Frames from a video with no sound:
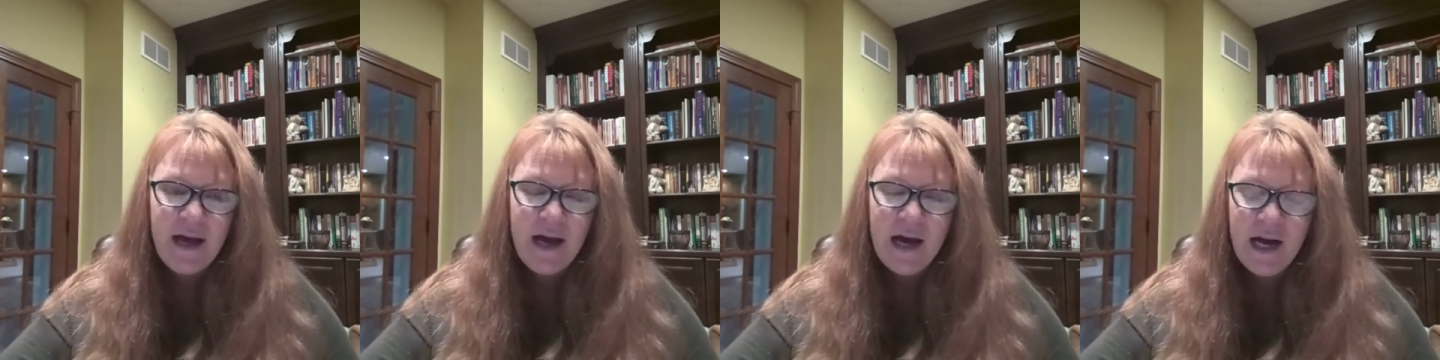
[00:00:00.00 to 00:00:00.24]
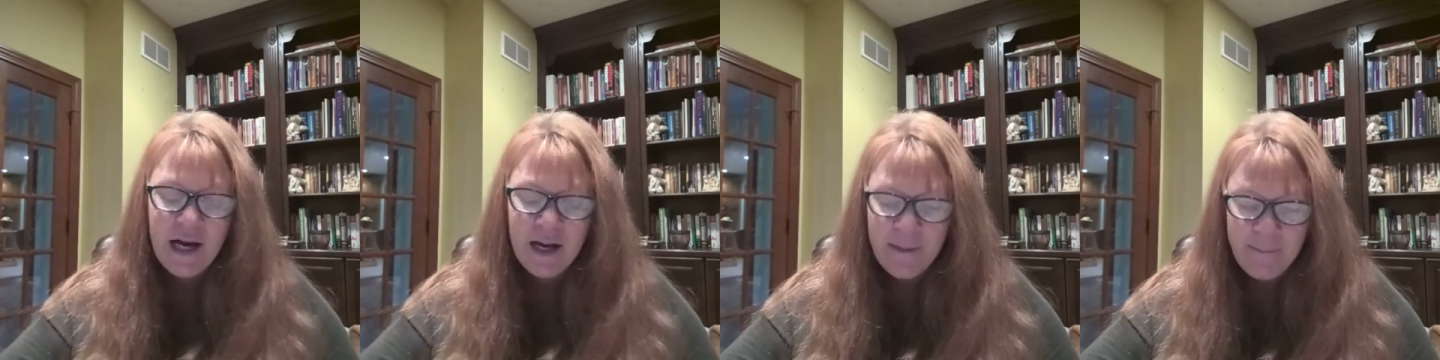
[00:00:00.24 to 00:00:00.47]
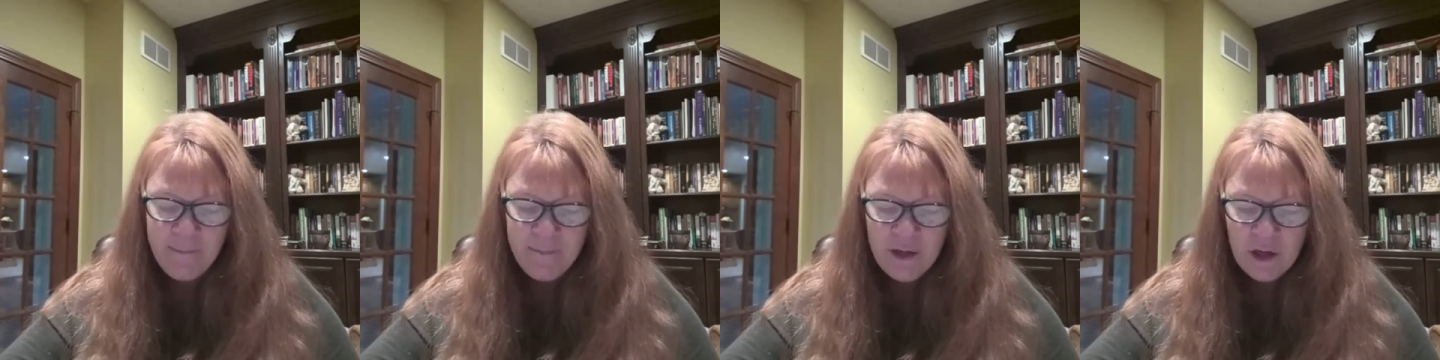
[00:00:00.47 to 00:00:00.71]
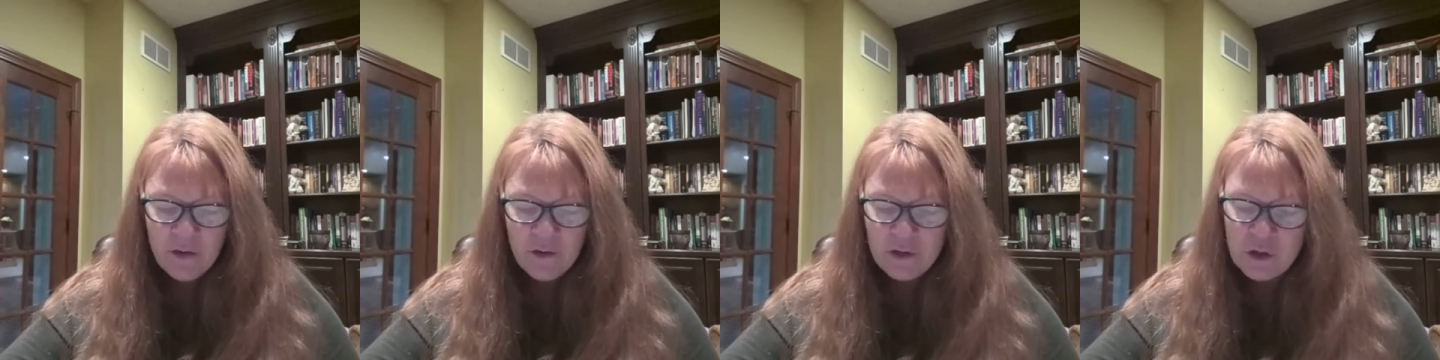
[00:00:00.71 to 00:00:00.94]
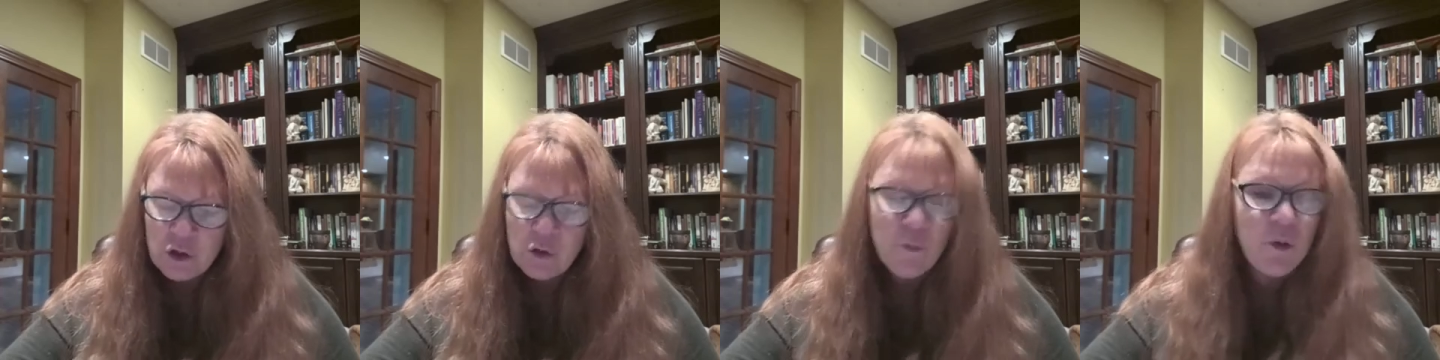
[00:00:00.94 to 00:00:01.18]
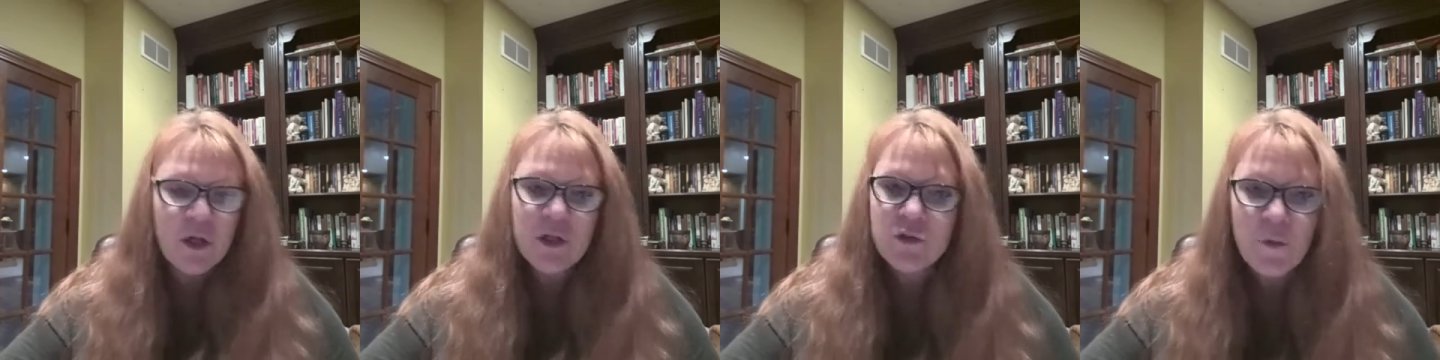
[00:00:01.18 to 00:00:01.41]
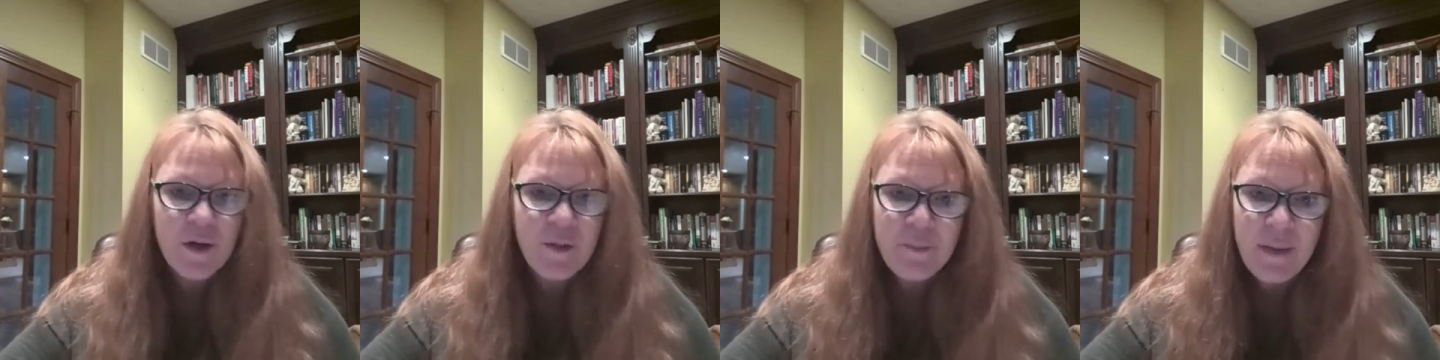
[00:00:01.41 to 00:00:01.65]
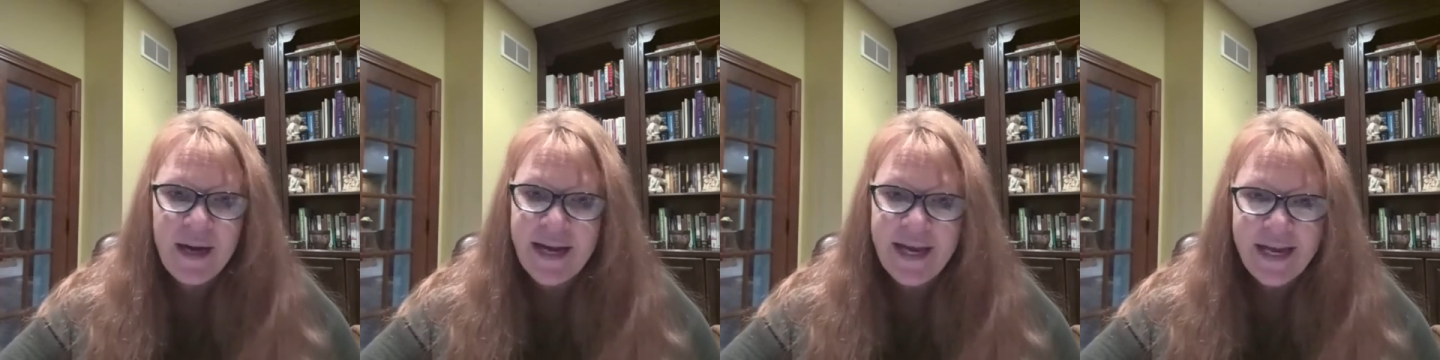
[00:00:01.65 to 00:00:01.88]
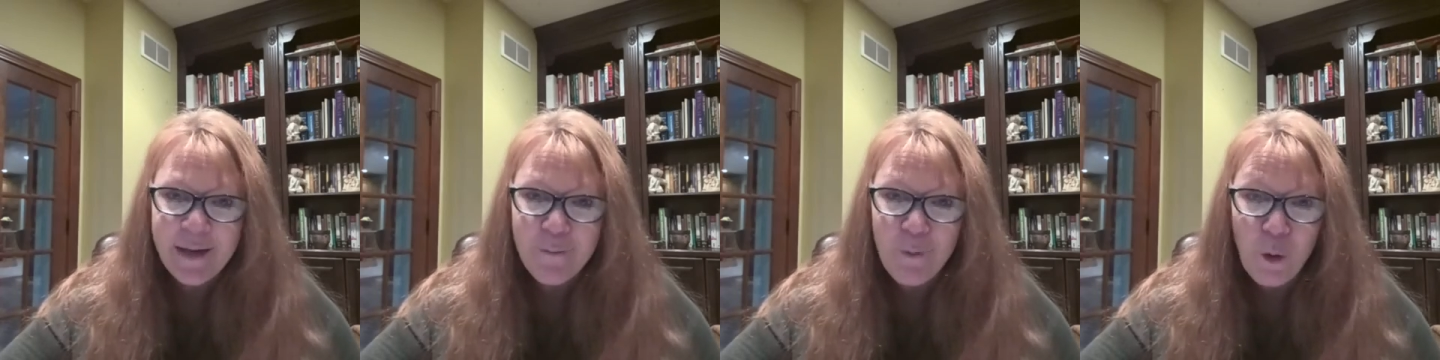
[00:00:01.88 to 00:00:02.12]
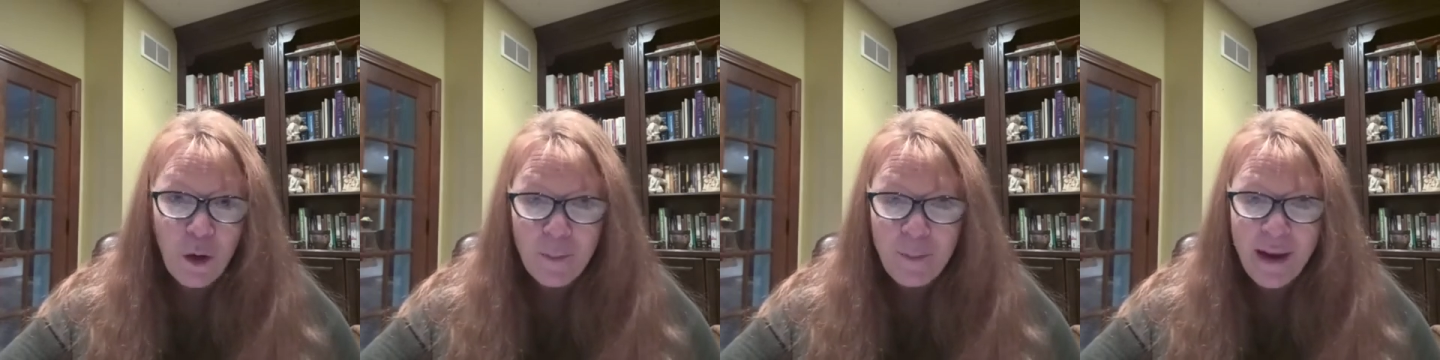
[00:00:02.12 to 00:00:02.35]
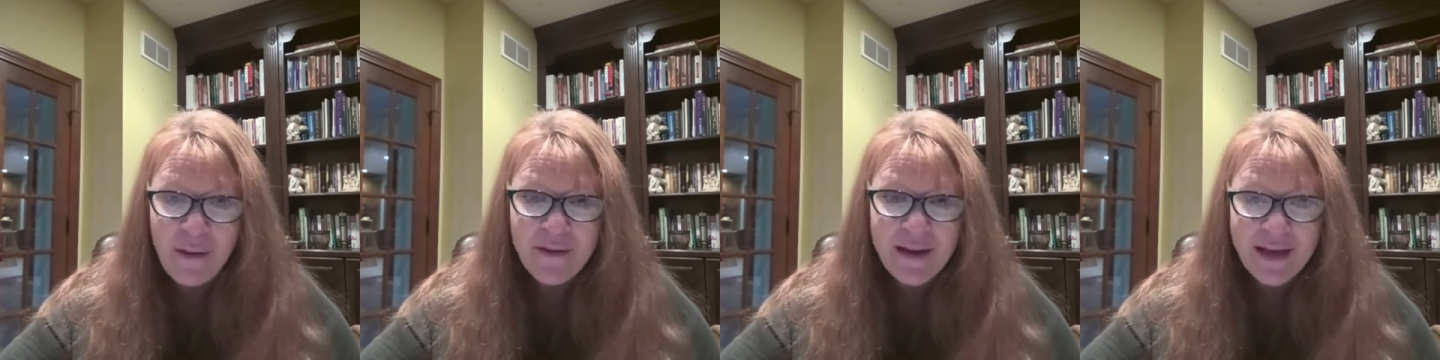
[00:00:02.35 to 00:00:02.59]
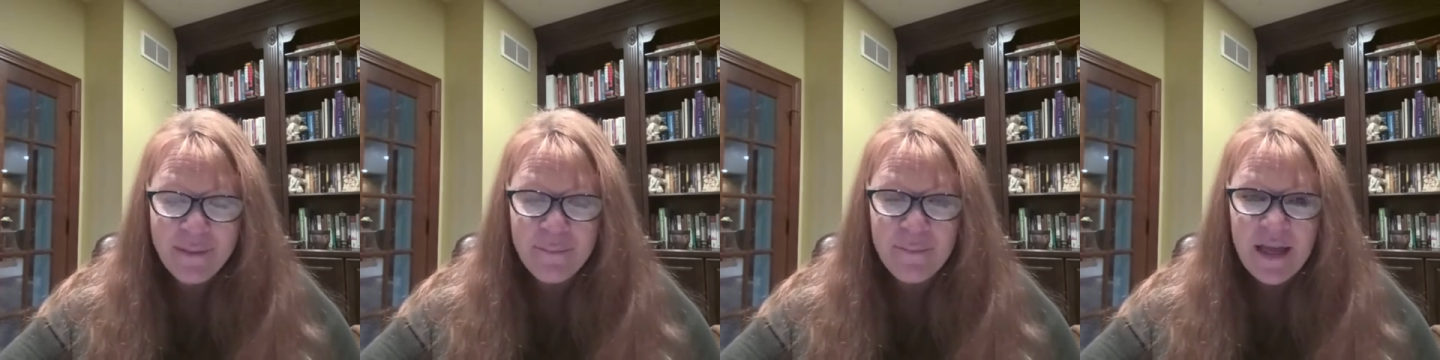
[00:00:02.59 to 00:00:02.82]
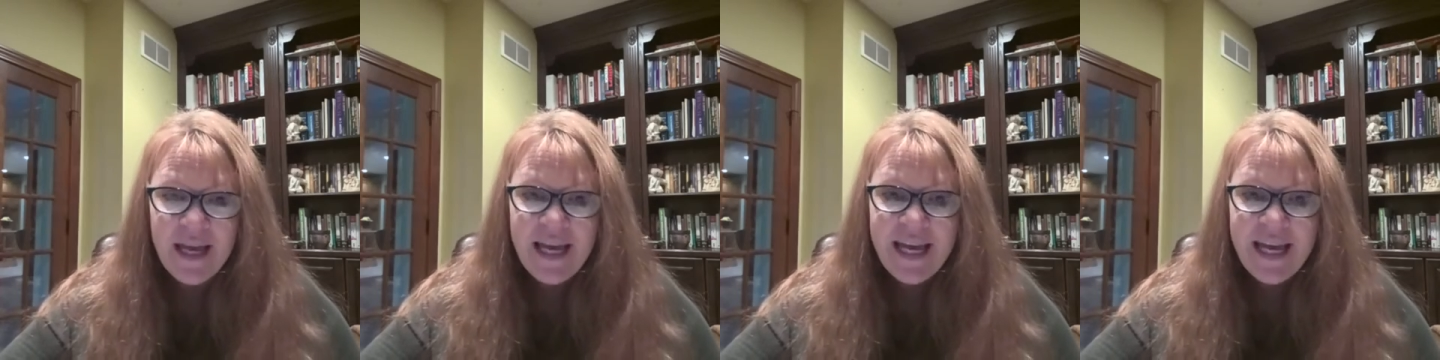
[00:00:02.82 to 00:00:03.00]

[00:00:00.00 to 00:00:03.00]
Um, you know, there's no books written by him or about him.